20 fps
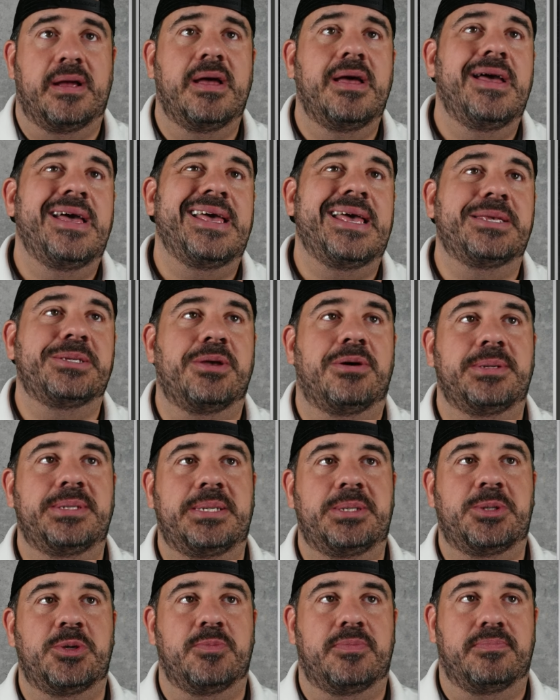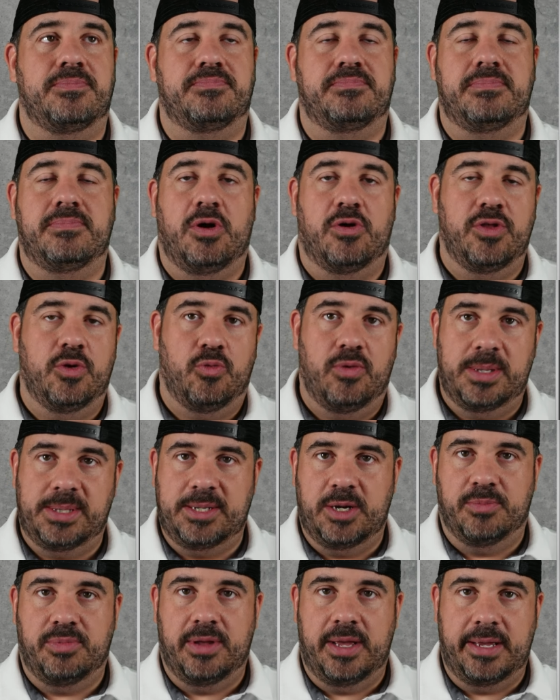as long as these two are the ones
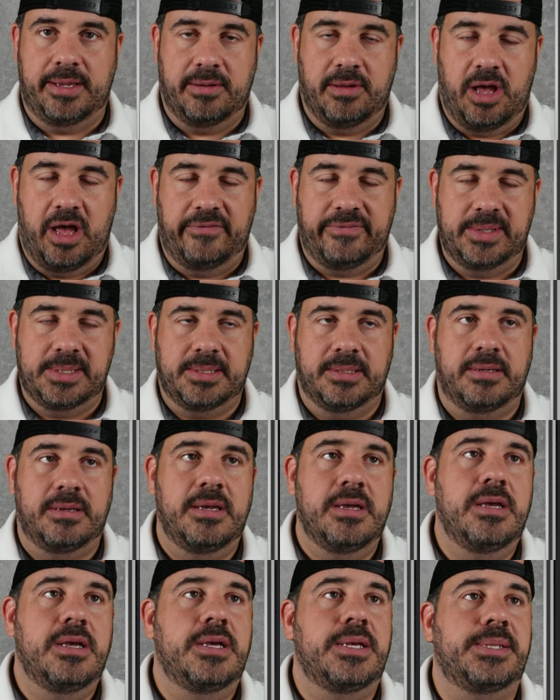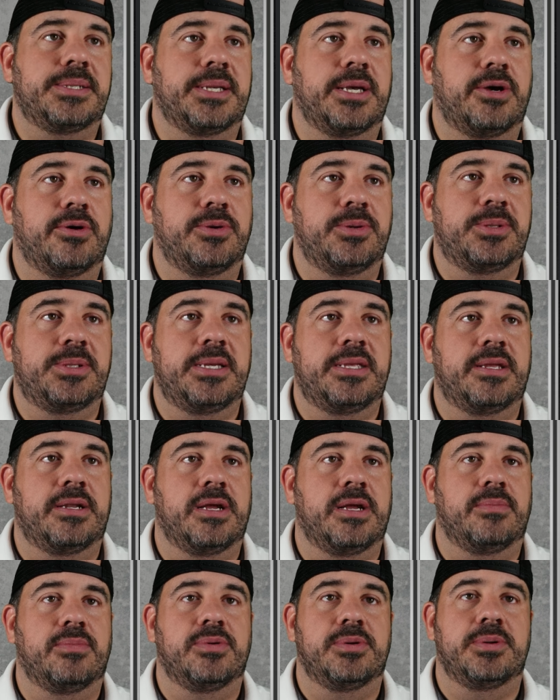that are playing, obviously. So you see the
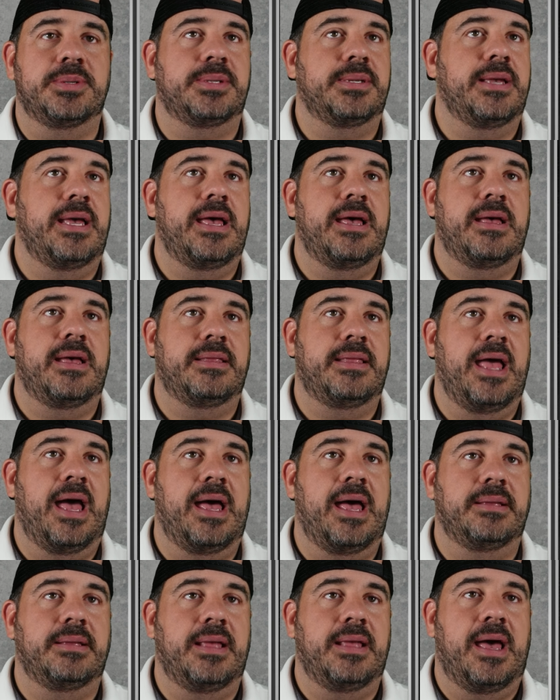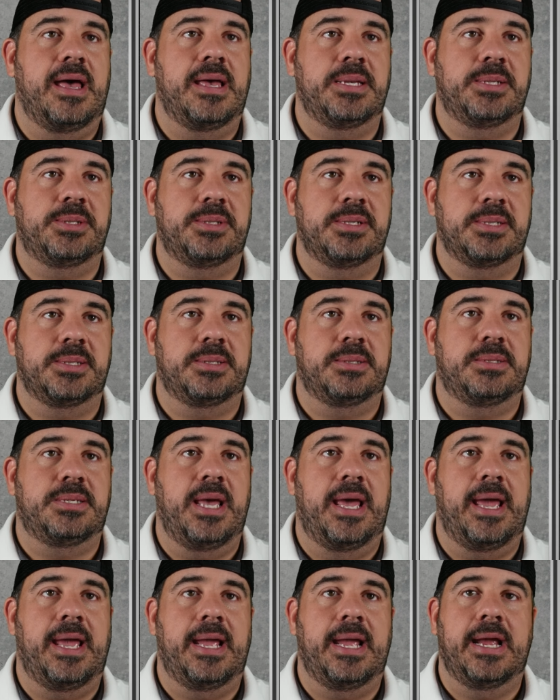numbers. That is just
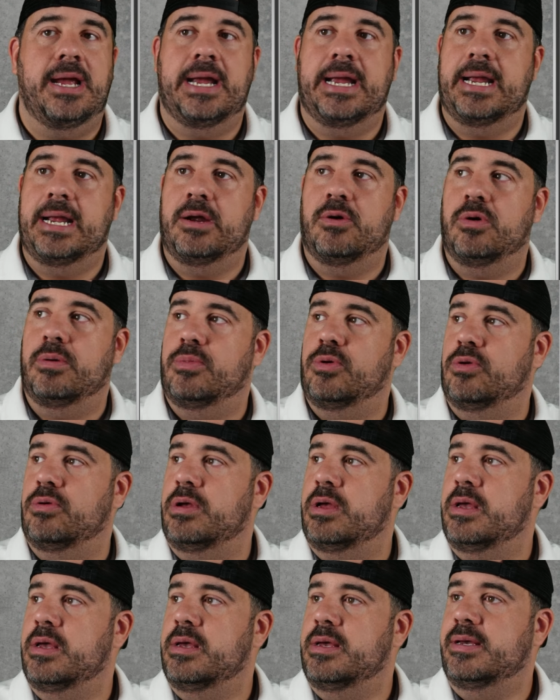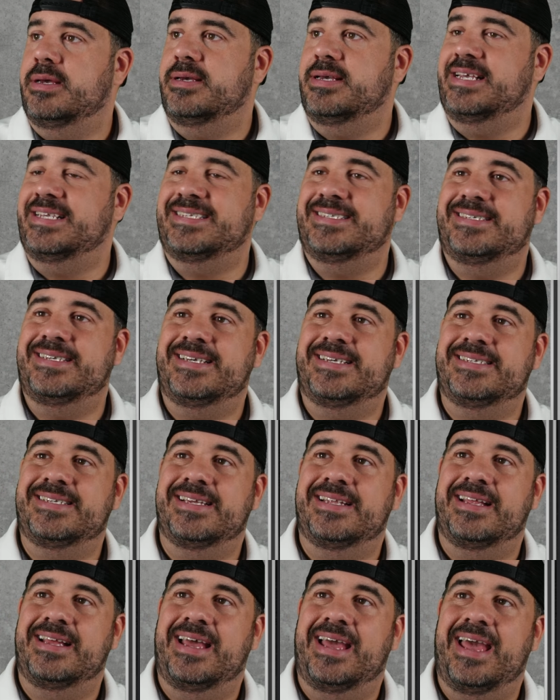terrible. It's
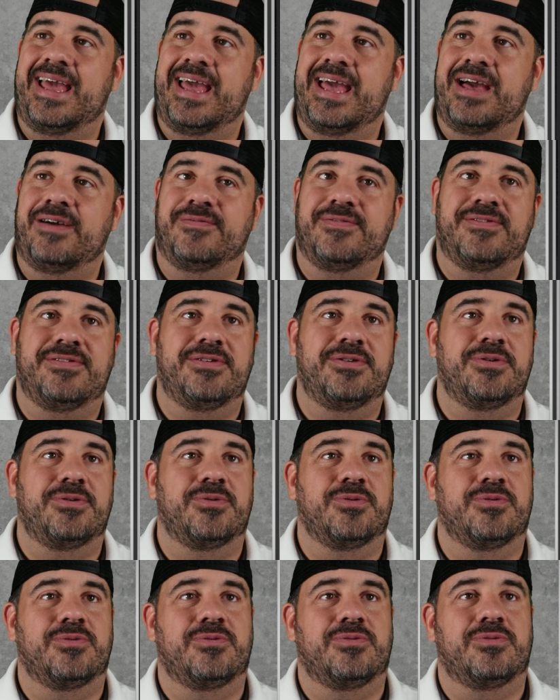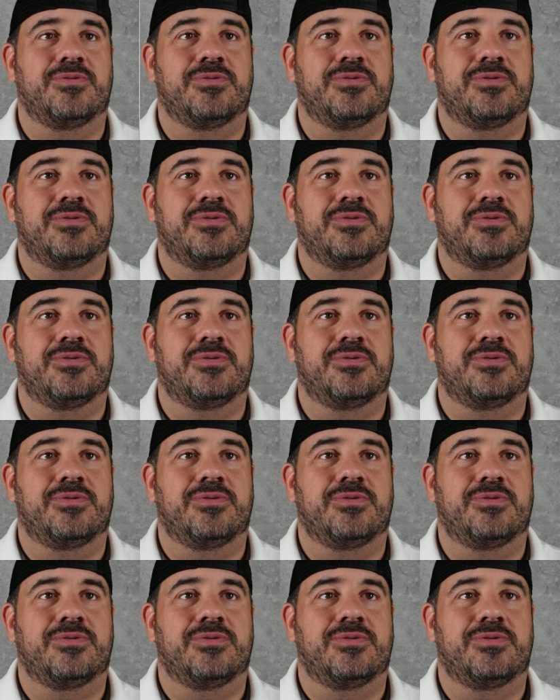6.5, too. Ooh.